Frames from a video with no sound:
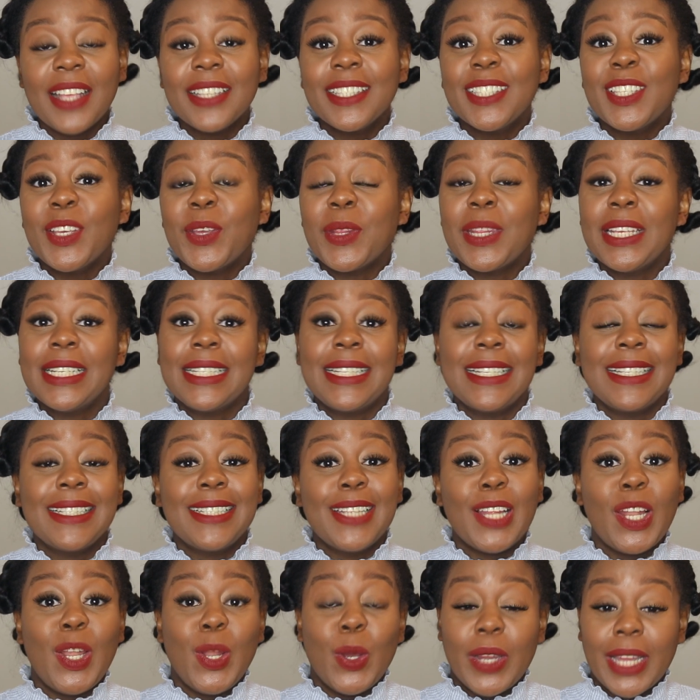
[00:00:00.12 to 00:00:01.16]
So this is
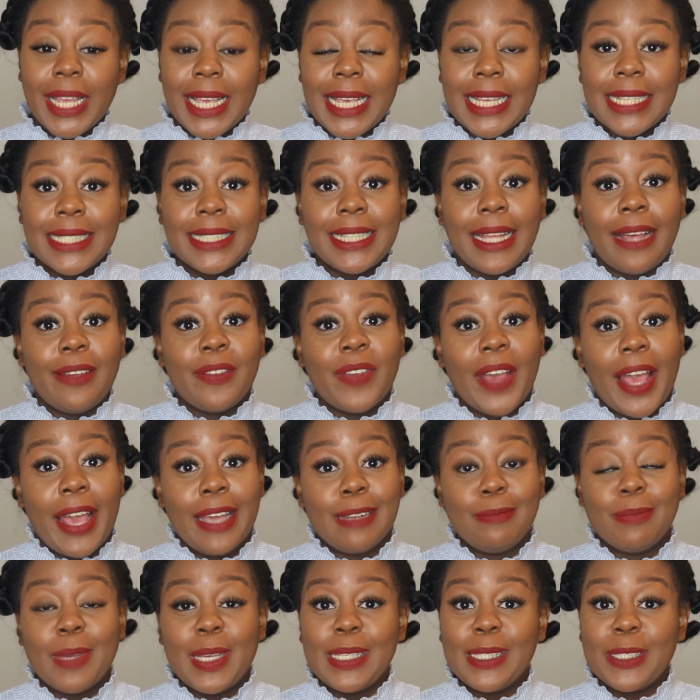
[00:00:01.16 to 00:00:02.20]
the longest that I've
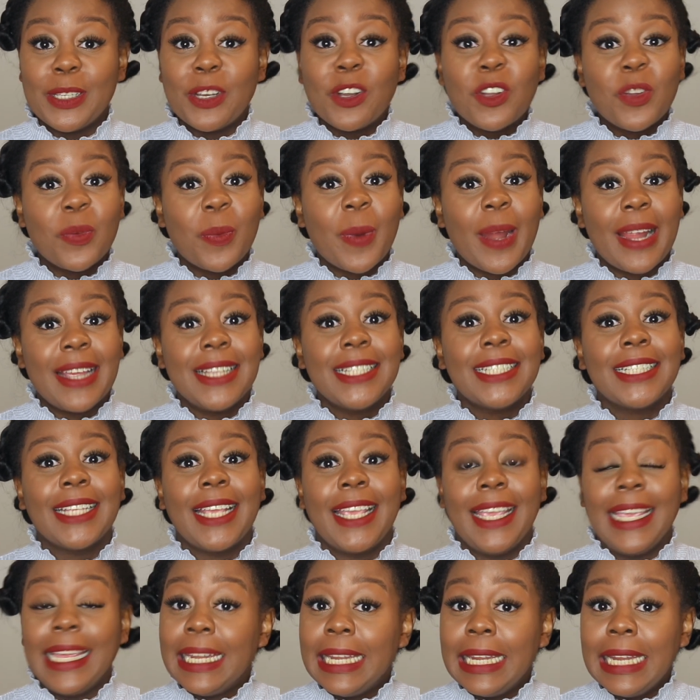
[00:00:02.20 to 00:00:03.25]
had my silk press
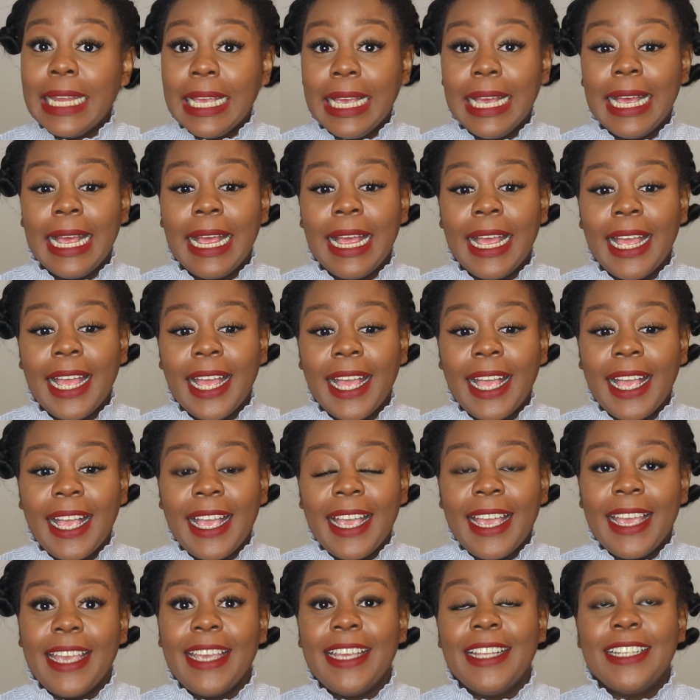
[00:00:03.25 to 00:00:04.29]
in.
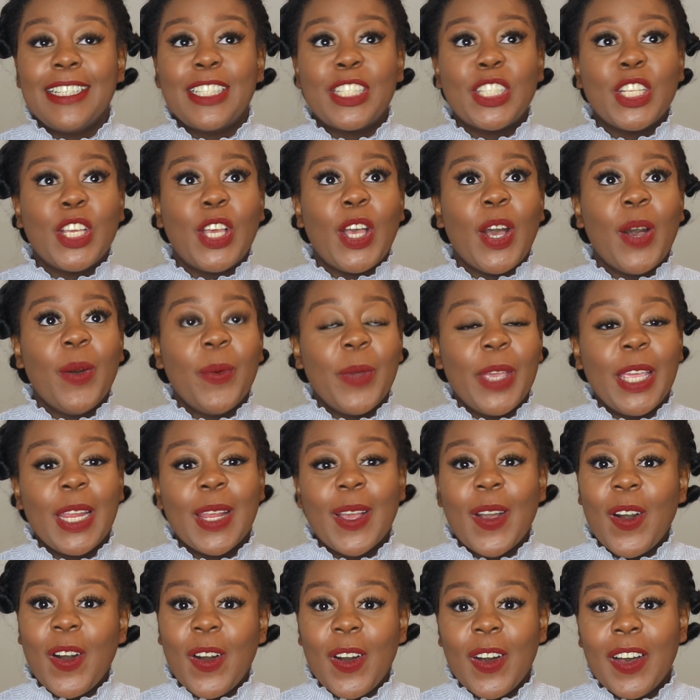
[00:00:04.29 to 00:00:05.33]
It's
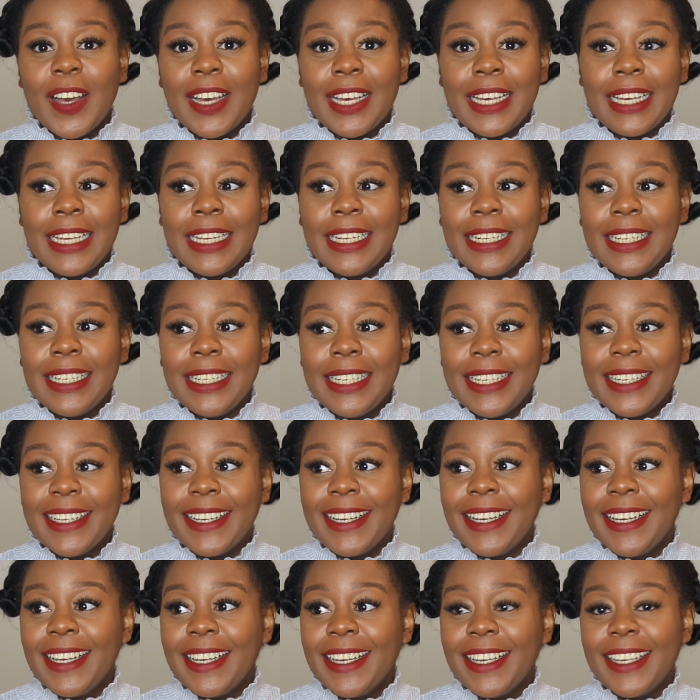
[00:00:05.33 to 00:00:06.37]
going on
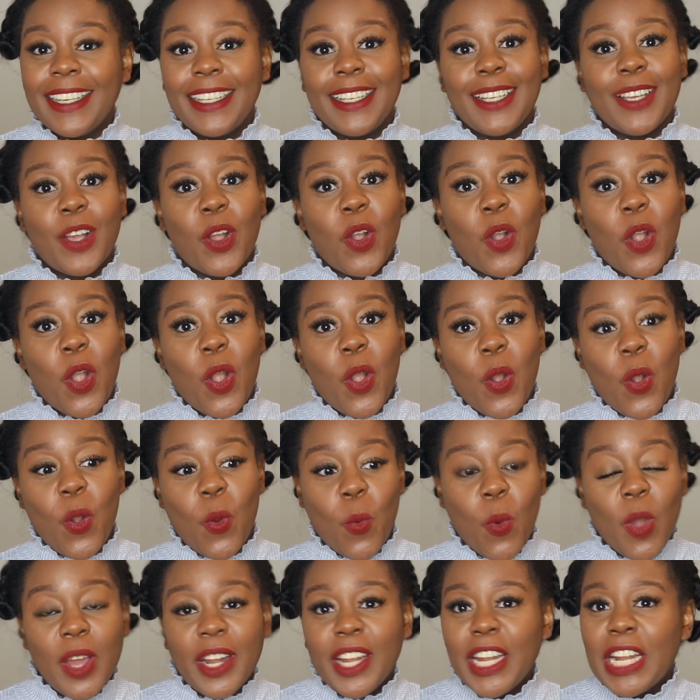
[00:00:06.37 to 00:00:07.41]

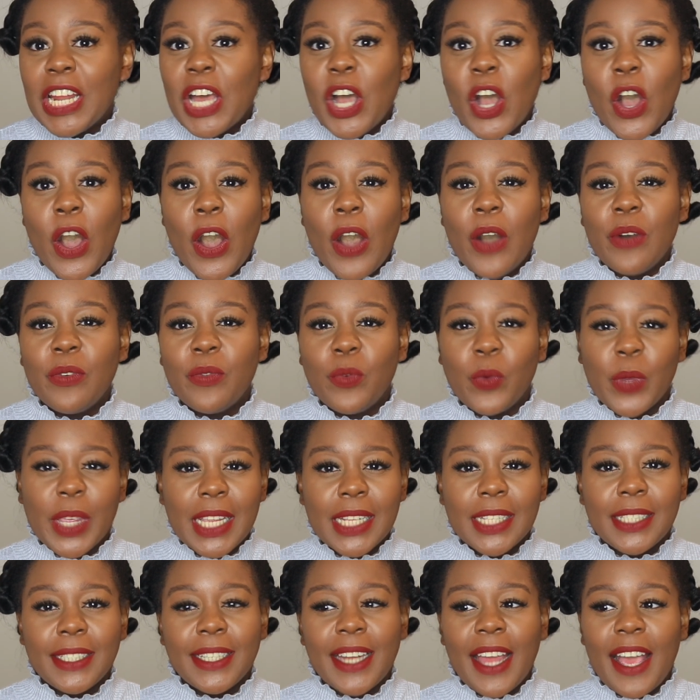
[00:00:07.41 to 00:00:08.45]
1.5
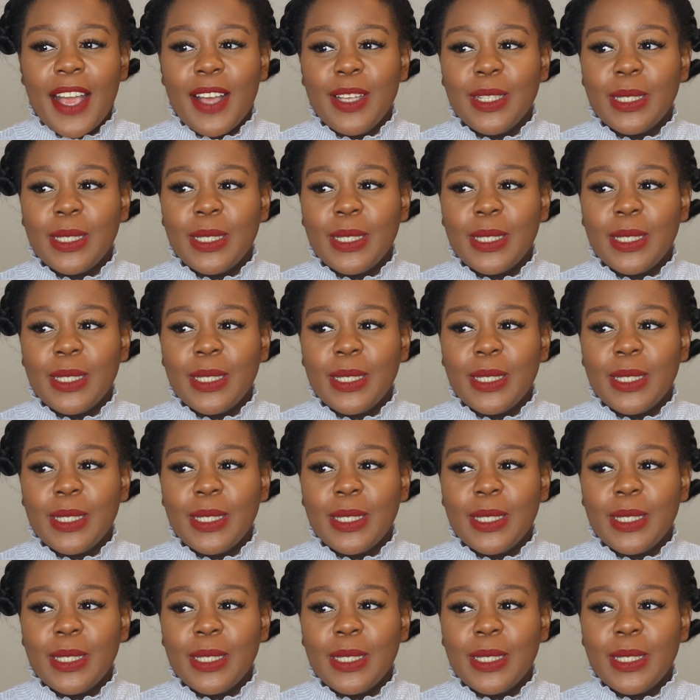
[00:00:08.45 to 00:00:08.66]
weeks now.